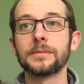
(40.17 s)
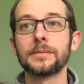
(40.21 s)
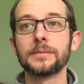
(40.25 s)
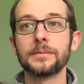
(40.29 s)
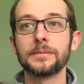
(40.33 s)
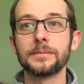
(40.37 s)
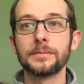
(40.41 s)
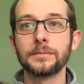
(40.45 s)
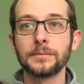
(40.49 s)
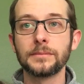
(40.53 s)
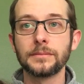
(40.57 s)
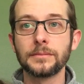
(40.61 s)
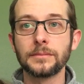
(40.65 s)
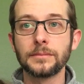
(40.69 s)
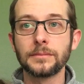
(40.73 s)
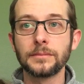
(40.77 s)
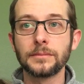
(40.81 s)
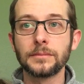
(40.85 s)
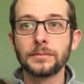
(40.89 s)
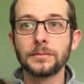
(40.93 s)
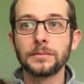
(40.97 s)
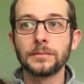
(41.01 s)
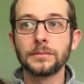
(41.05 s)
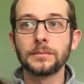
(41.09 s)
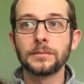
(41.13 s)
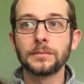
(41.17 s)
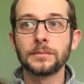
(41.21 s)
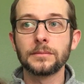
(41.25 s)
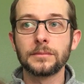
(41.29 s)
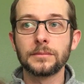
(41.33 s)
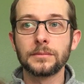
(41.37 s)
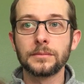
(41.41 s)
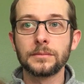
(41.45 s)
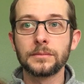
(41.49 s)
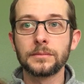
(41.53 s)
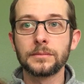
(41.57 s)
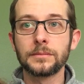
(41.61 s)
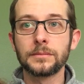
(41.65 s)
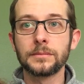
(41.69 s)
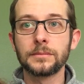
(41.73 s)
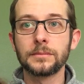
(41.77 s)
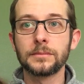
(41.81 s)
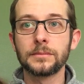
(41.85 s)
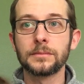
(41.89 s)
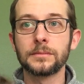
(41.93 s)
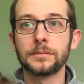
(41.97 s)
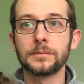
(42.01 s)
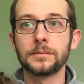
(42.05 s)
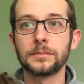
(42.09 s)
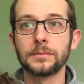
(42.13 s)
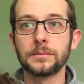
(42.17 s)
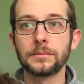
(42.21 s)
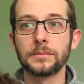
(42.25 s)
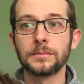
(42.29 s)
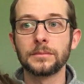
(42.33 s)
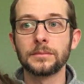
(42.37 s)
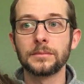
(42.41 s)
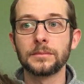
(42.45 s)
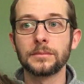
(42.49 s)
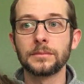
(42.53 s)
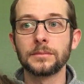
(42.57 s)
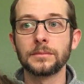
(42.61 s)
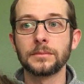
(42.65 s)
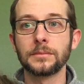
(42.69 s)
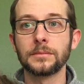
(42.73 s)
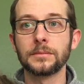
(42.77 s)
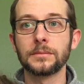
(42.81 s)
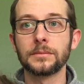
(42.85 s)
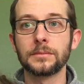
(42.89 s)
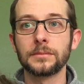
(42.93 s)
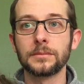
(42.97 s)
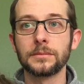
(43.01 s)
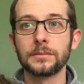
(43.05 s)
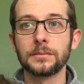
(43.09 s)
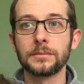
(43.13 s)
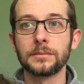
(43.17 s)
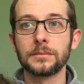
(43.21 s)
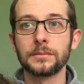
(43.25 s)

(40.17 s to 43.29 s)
[no speech]